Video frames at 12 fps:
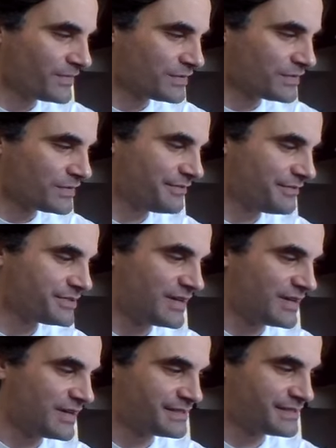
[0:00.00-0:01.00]
Gustavus
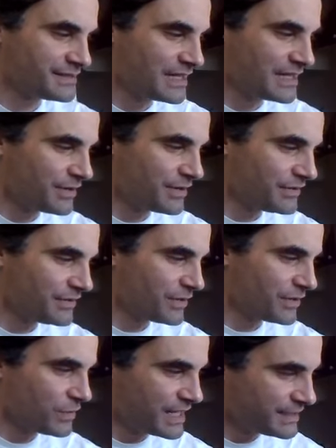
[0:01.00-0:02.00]
Vasa is how it
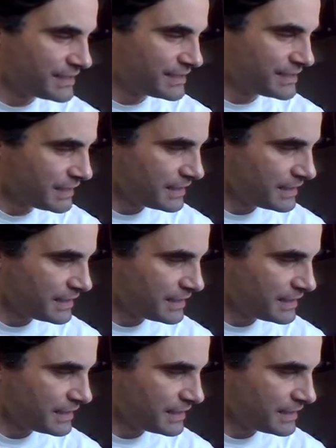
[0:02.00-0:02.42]
also went.